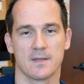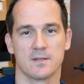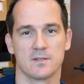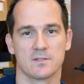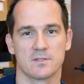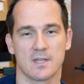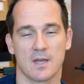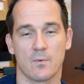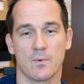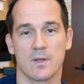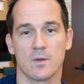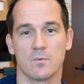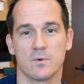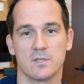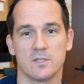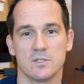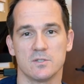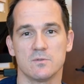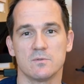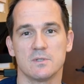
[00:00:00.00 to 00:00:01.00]
So that way when
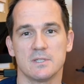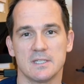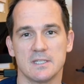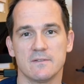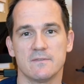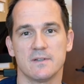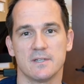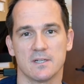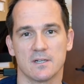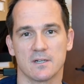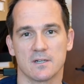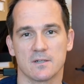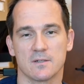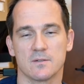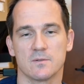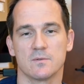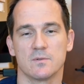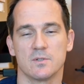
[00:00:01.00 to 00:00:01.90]
you leave here,